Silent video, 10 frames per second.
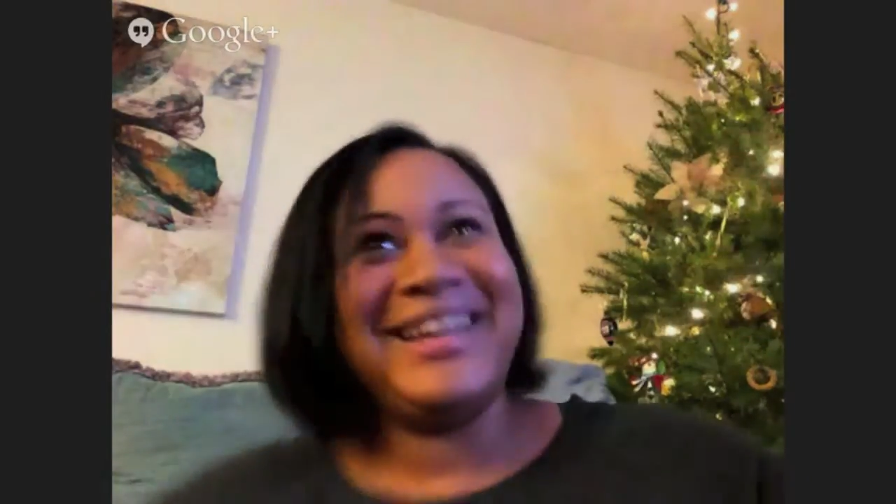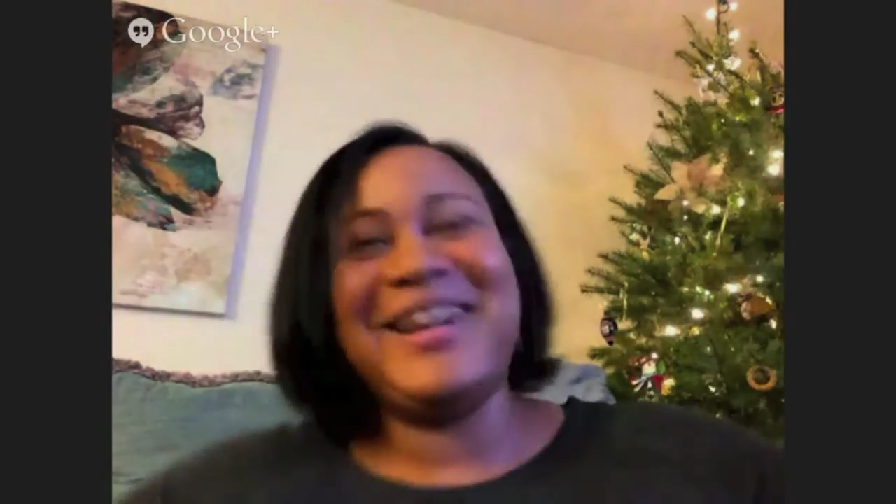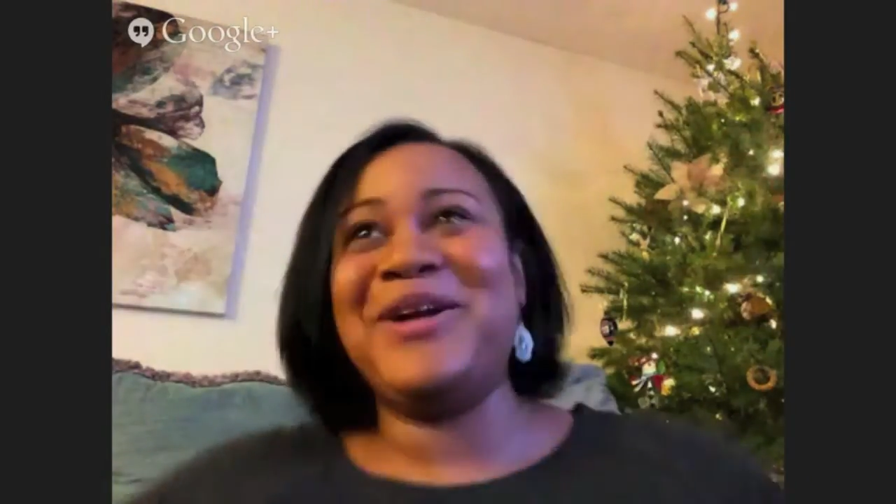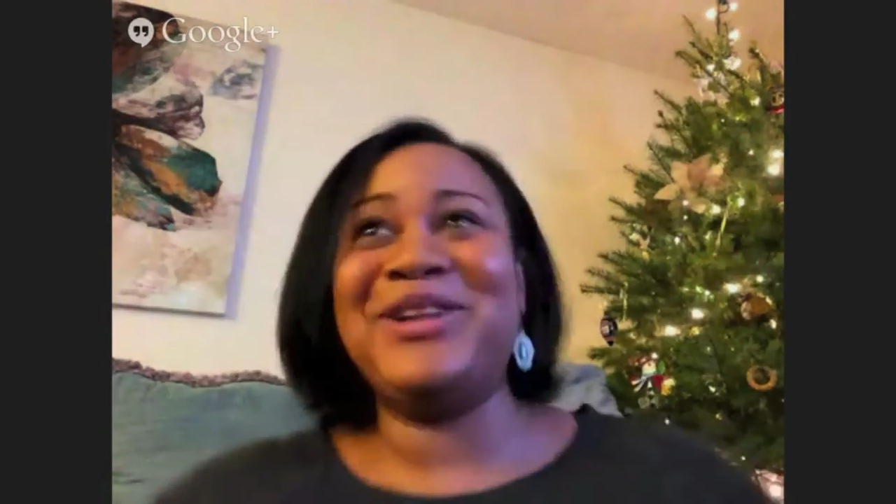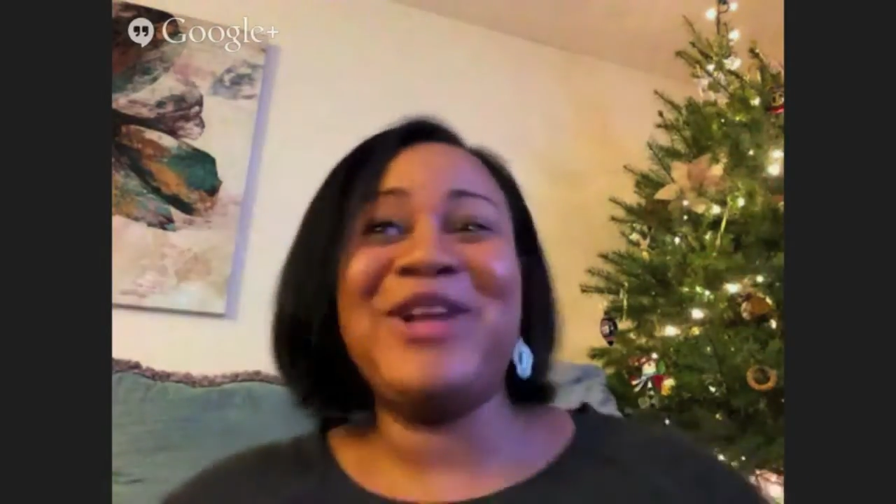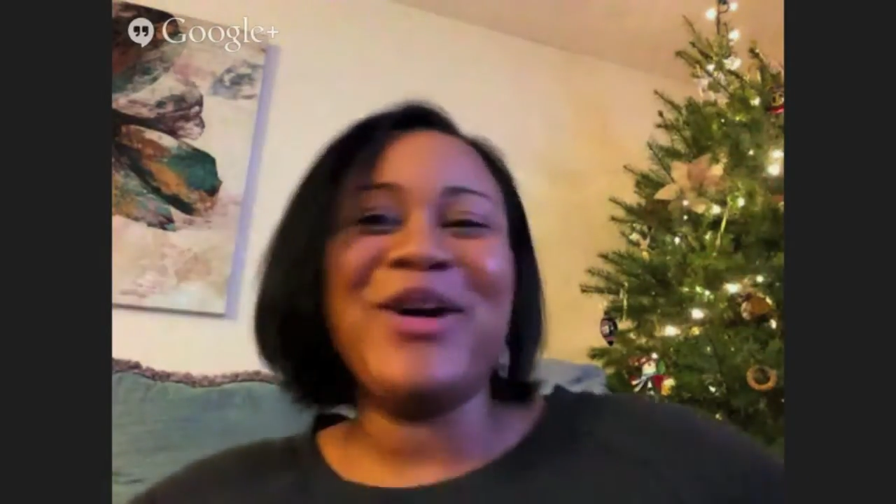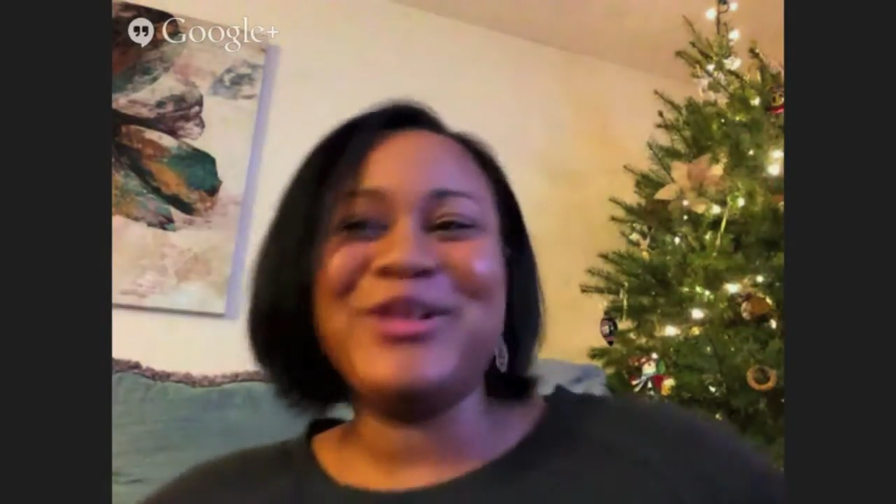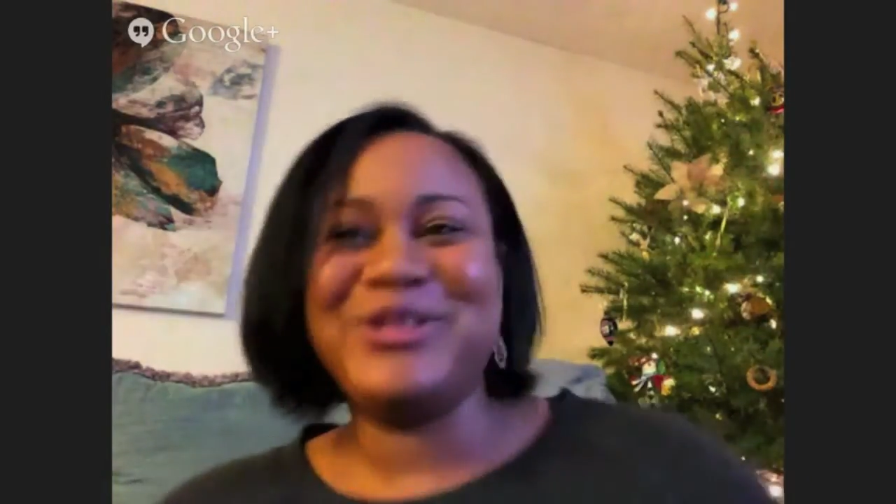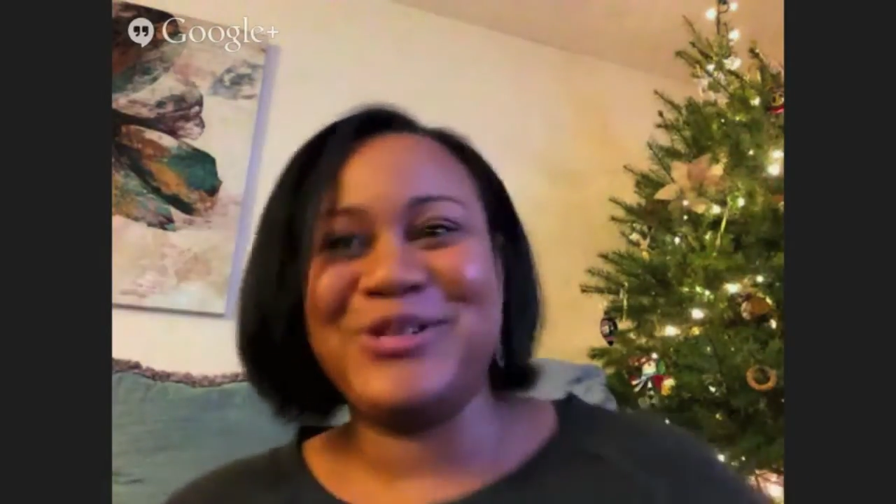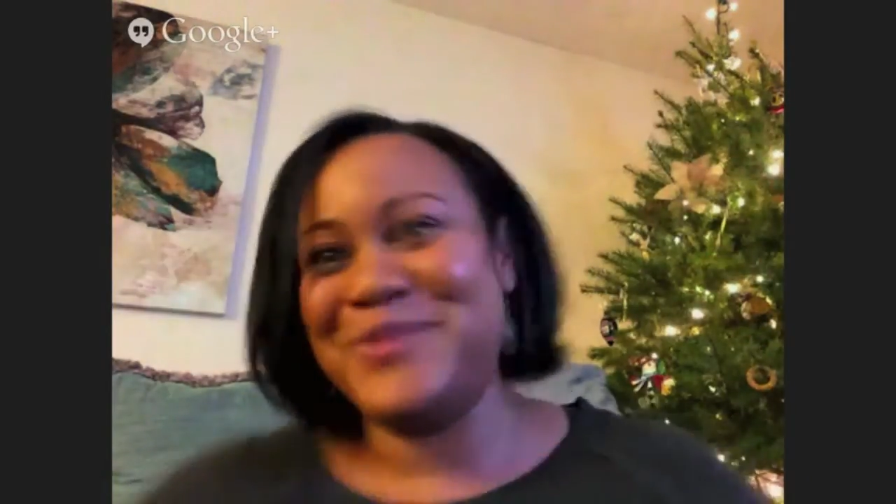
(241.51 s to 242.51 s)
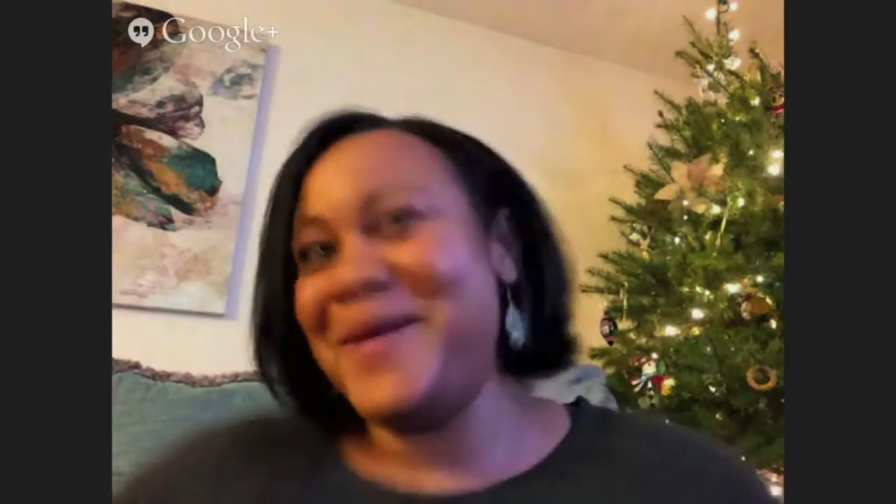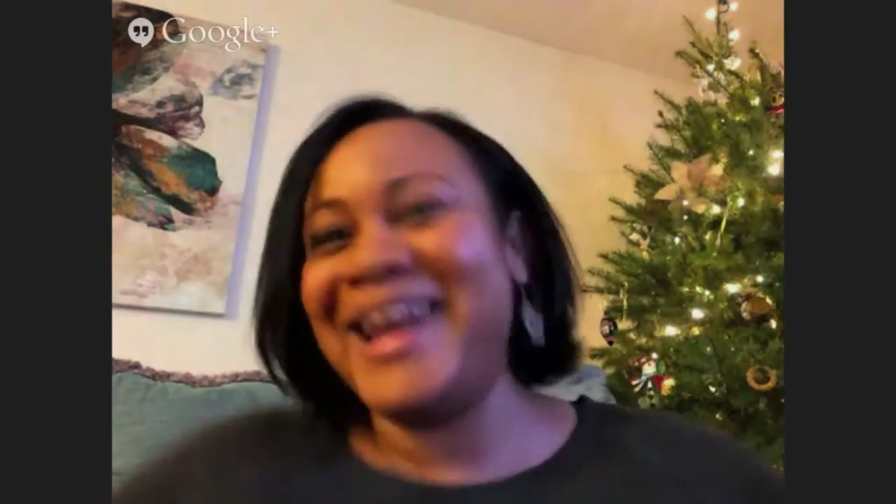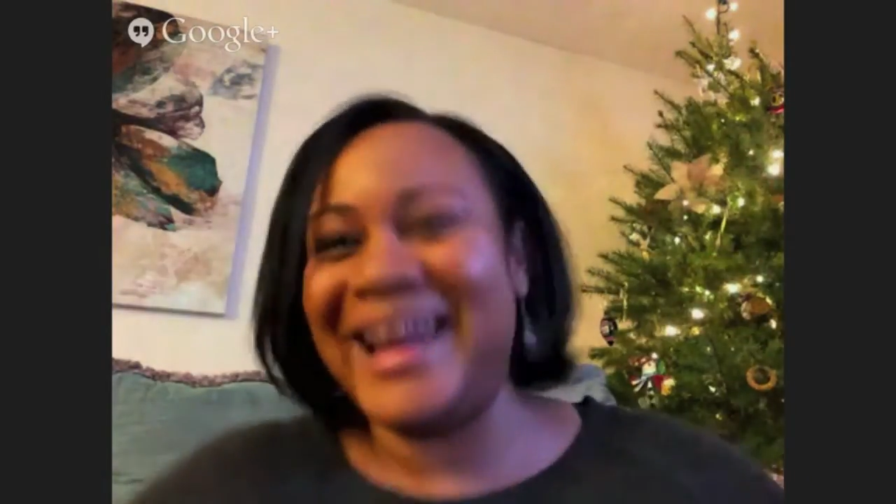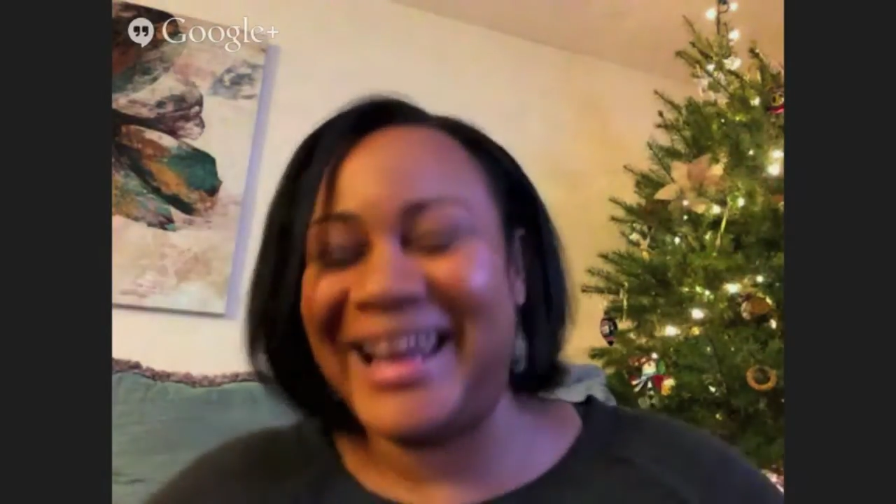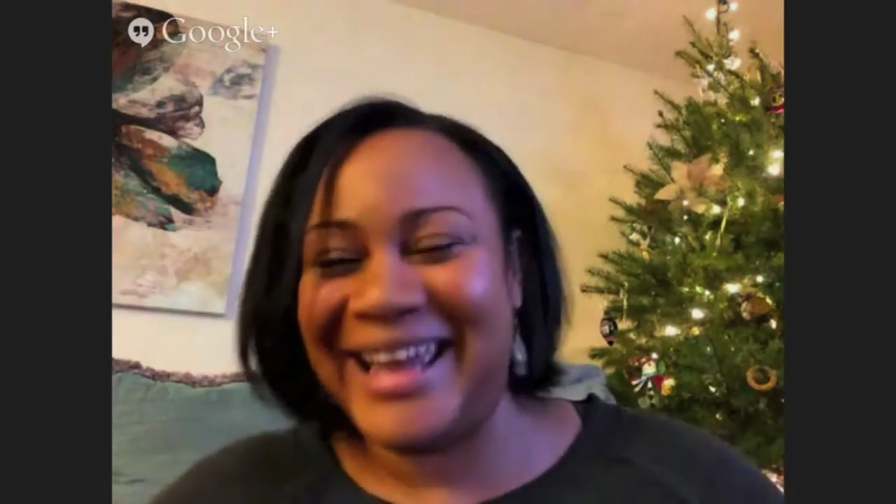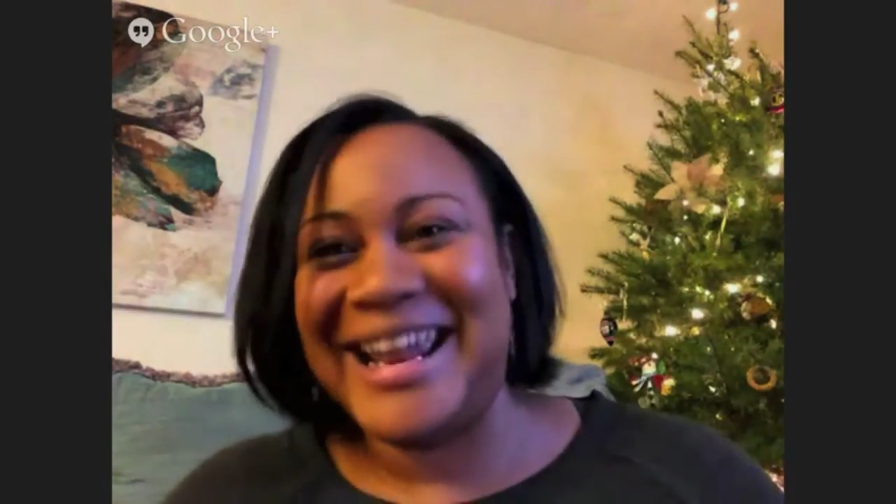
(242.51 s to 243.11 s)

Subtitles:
you know, large and dramatic.